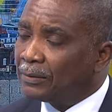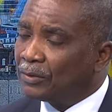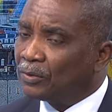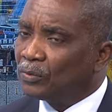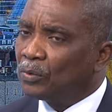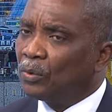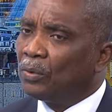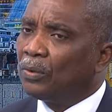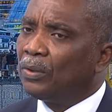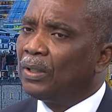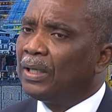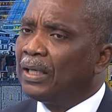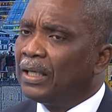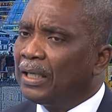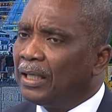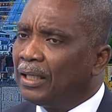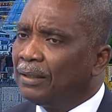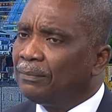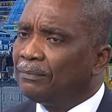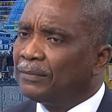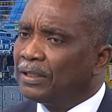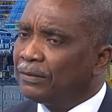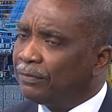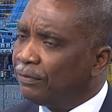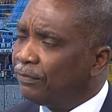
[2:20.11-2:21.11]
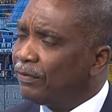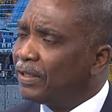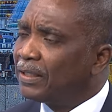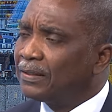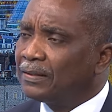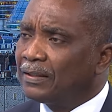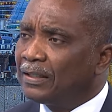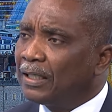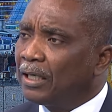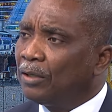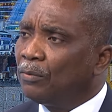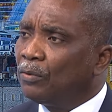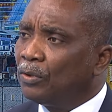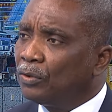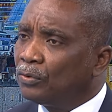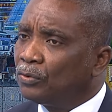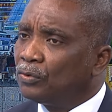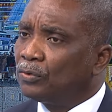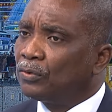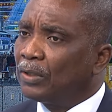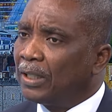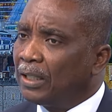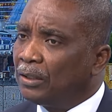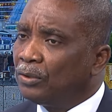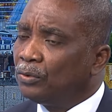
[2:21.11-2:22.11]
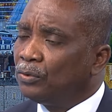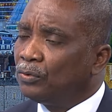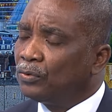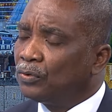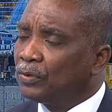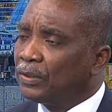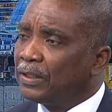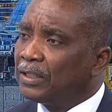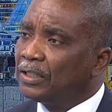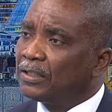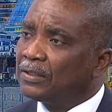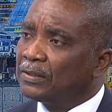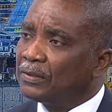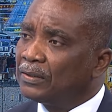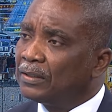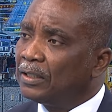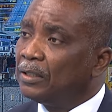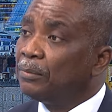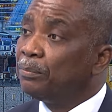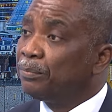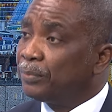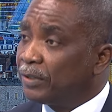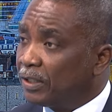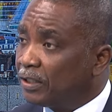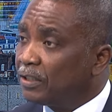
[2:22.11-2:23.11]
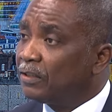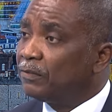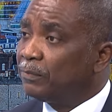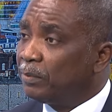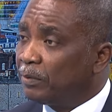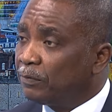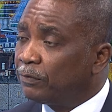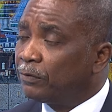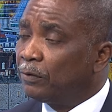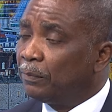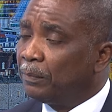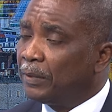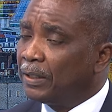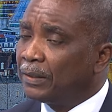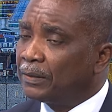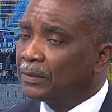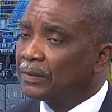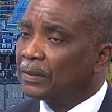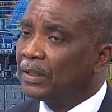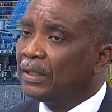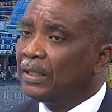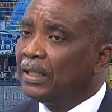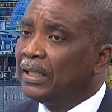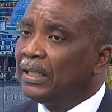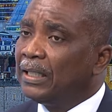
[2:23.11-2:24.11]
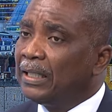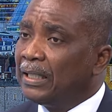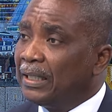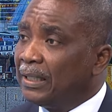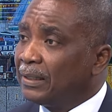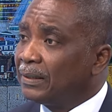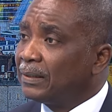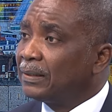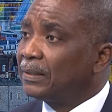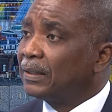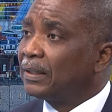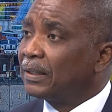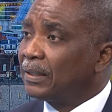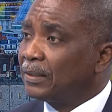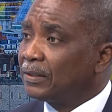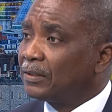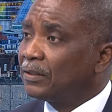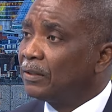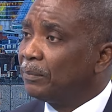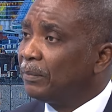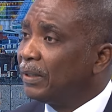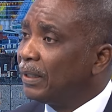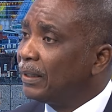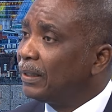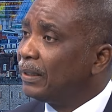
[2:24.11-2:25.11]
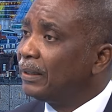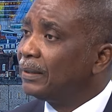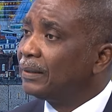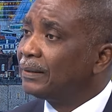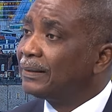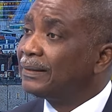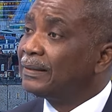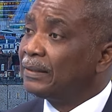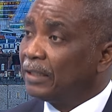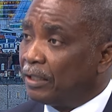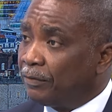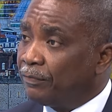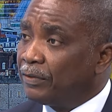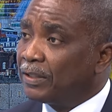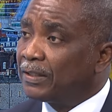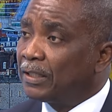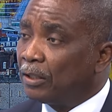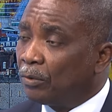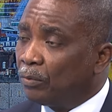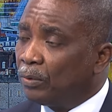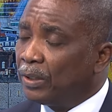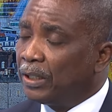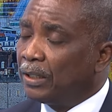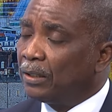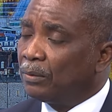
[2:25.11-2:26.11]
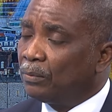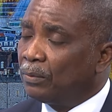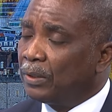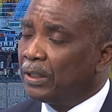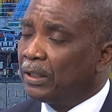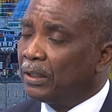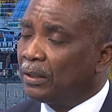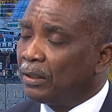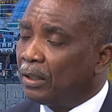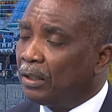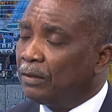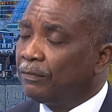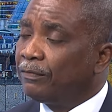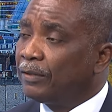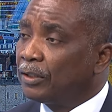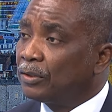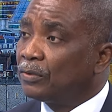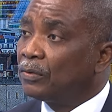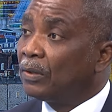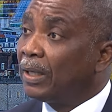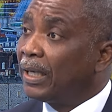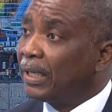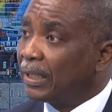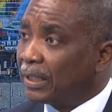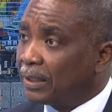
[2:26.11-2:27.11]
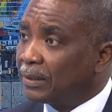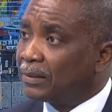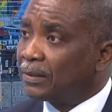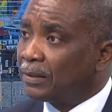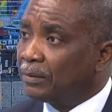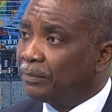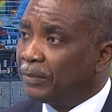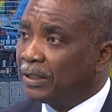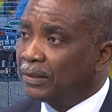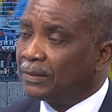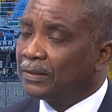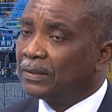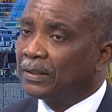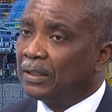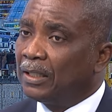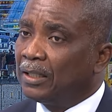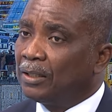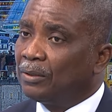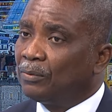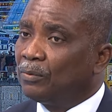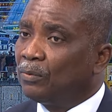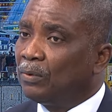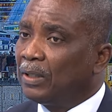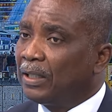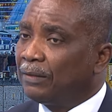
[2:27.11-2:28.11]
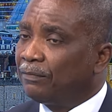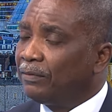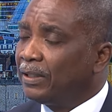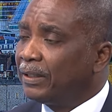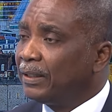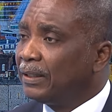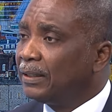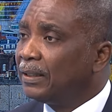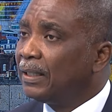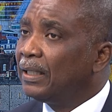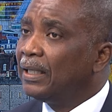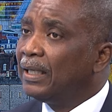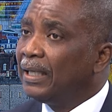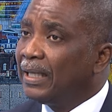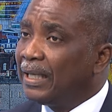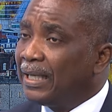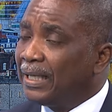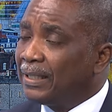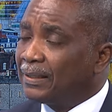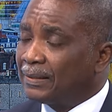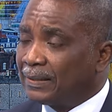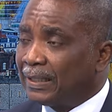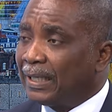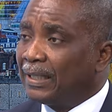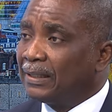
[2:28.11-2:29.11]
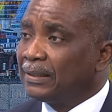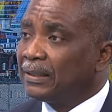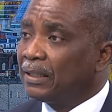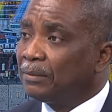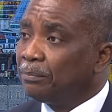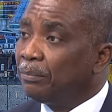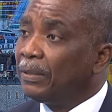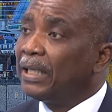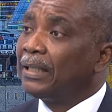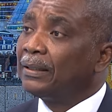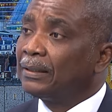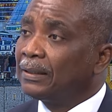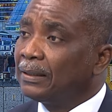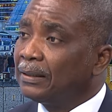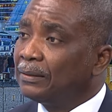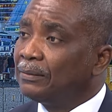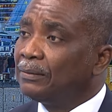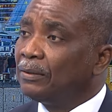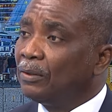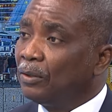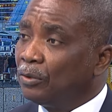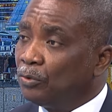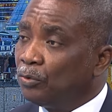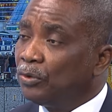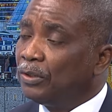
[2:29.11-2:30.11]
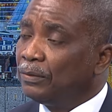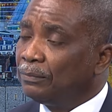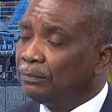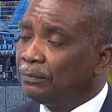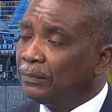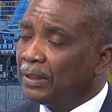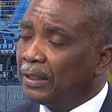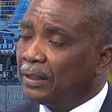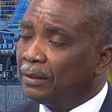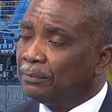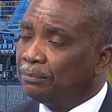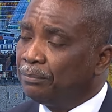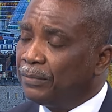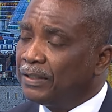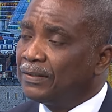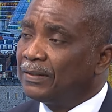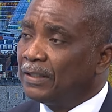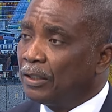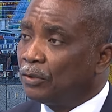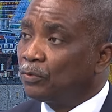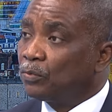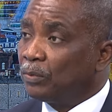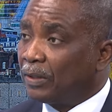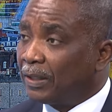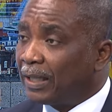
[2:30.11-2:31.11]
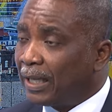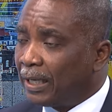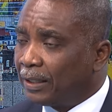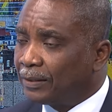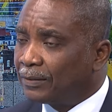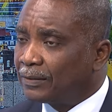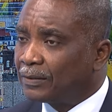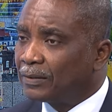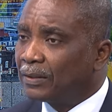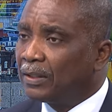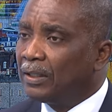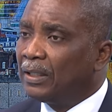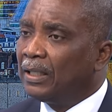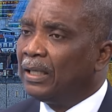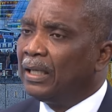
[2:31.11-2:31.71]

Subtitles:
So the first thing I want to allude to this impressive performance is customer service that we offer to our customers who are very excited banking or doing business with us.